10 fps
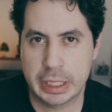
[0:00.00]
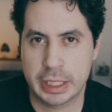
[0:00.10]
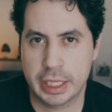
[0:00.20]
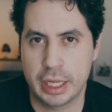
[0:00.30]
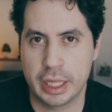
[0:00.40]

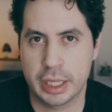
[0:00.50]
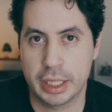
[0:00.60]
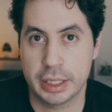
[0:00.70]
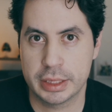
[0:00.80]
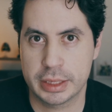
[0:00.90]
like the
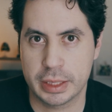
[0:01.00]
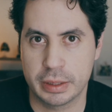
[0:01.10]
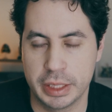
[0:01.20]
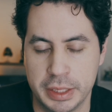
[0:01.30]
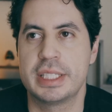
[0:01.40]

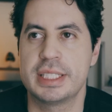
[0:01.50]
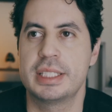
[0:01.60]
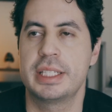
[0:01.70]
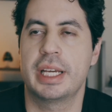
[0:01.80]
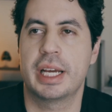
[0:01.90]
history.
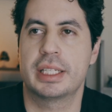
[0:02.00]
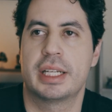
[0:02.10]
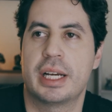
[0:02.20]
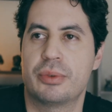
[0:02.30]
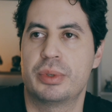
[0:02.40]
Disney had
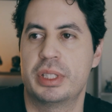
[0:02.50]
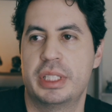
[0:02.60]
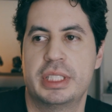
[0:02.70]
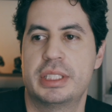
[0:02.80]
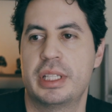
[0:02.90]
not
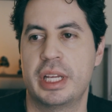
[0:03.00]
released